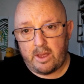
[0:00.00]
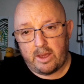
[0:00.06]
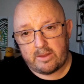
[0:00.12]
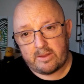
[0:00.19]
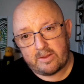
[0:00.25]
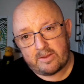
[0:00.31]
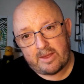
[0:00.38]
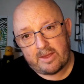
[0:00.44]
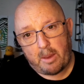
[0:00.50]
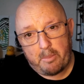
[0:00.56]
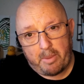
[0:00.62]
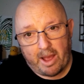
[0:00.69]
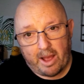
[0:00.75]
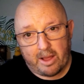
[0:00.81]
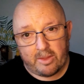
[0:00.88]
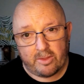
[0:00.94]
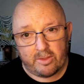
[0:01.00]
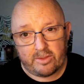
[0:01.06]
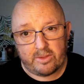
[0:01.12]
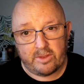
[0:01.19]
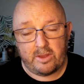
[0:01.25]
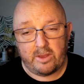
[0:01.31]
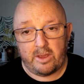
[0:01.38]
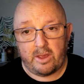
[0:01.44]
it's a set
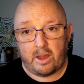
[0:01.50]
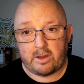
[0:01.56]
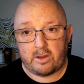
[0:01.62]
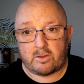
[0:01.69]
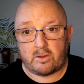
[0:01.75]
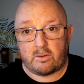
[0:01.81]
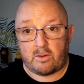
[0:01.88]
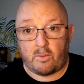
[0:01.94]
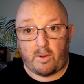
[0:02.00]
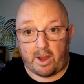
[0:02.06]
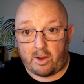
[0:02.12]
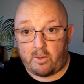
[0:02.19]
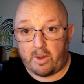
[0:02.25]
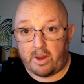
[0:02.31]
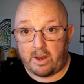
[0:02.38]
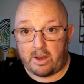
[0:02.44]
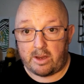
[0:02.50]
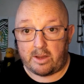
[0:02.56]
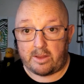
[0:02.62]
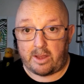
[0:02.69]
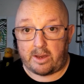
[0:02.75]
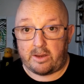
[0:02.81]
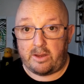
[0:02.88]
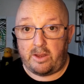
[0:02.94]
path and you do it quite quickly.
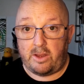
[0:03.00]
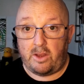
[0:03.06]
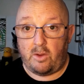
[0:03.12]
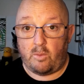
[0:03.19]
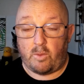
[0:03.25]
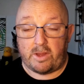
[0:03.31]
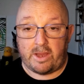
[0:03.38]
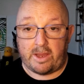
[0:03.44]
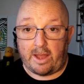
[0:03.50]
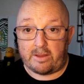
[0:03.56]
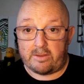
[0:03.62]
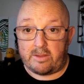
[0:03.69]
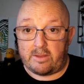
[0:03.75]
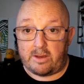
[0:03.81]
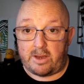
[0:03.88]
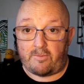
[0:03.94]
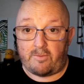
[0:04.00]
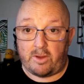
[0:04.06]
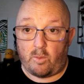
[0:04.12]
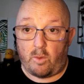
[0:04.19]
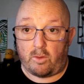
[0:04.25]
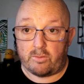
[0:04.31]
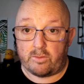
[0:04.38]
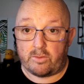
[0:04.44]
Then when you get to the level you
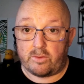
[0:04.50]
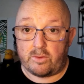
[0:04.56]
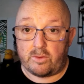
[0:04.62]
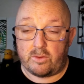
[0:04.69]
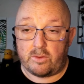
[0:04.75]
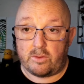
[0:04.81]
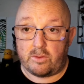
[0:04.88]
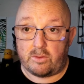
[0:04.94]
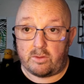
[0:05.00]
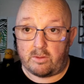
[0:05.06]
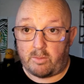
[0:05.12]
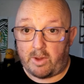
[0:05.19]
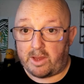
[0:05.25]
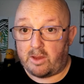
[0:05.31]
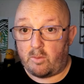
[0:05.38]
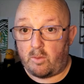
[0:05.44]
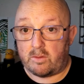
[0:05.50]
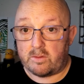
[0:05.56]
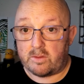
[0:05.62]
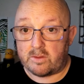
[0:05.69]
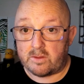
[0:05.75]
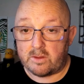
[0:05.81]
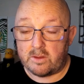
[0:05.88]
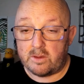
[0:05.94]
want, the weight you
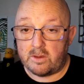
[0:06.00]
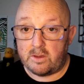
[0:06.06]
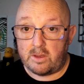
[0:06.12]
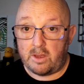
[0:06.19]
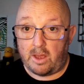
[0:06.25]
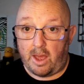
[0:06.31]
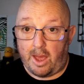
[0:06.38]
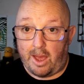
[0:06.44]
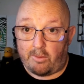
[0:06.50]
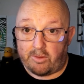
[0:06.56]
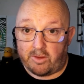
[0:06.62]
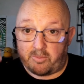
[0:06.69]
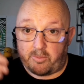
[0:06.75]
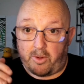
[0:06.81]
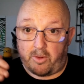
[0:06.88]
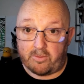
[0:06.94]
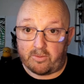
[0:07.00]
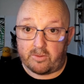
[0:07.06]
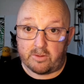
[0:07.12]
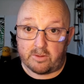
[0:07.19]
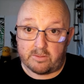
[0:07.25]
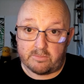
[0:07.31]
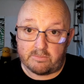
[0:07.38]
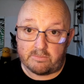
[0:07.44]
want, how are you supposed
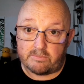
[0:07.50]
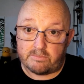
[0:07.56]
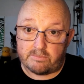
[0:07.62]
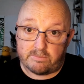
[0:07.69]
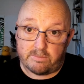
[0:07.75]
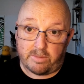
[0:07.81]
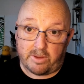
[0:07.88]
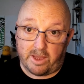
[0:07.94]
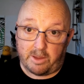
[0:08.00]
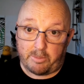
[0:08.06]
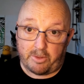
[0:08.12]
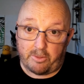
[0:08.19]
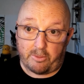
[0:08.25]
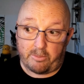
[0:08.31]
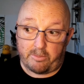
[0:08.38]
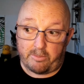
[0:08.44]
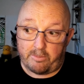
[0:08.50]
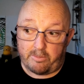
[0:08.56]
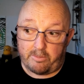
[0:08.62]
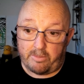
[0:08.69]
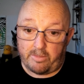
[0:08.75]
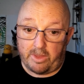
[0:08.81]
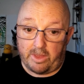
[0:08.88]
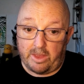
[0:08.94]
to keep it up?
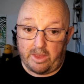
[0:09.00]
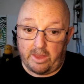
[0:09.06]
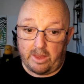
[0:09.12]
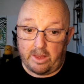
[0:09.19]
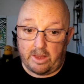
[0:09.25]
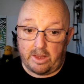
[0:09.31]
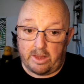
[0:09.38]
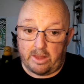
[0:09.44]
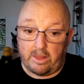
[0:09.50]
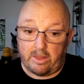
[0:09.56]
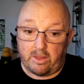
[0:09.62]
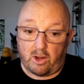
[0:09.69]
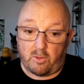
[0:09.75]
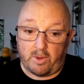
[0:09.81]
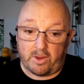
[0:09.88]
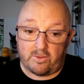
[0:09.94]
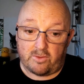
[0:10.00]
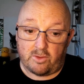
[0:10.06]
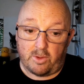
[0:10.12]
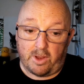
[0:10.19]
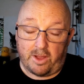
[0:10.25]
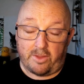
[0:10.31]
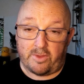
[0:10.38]
The only way to do it, I